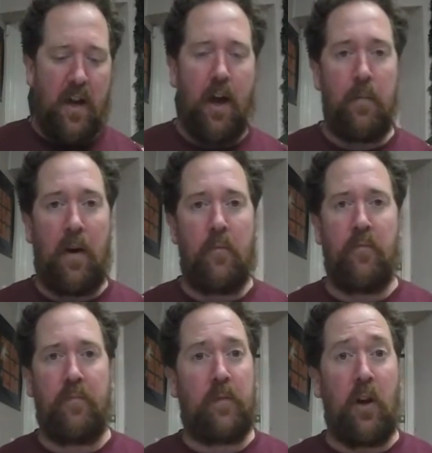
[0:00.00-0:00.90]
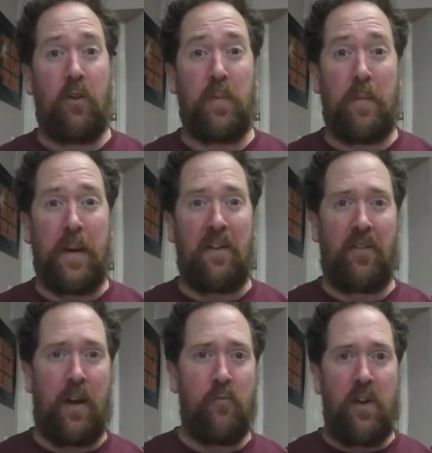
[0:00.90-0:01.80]
I'm casting my baits
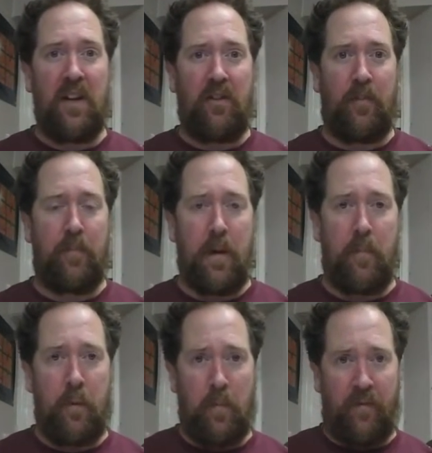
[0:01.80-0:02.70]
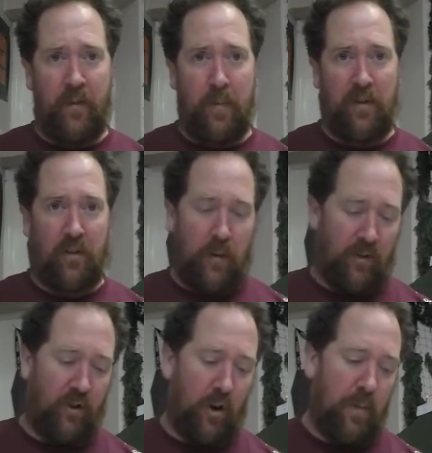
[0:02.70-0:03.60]
out, I'm ready to put my freebies over
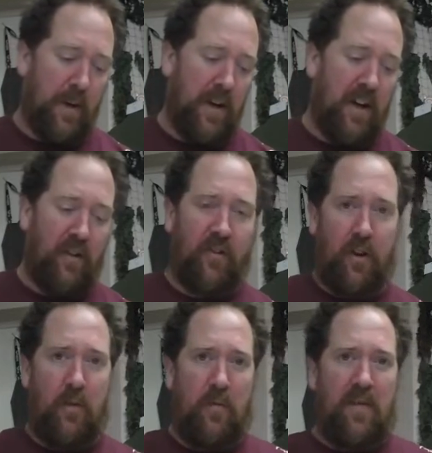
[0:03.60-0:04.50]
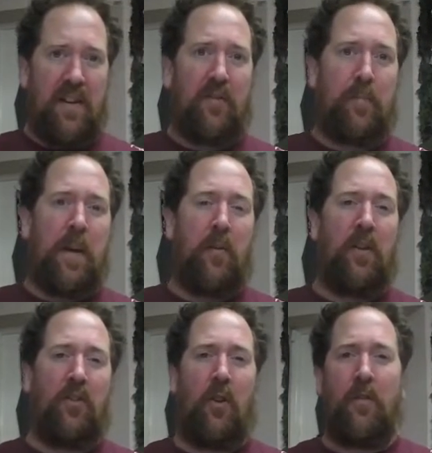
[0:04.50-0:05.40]
the top. So let's peel
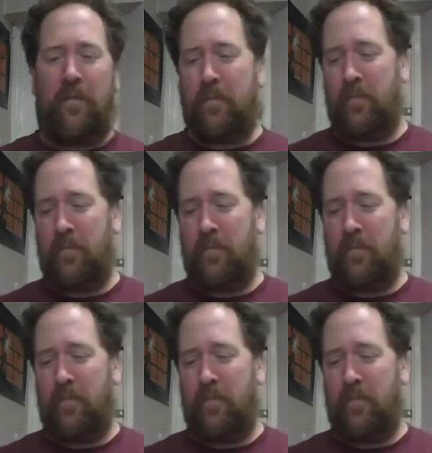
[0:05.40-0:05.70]
this off.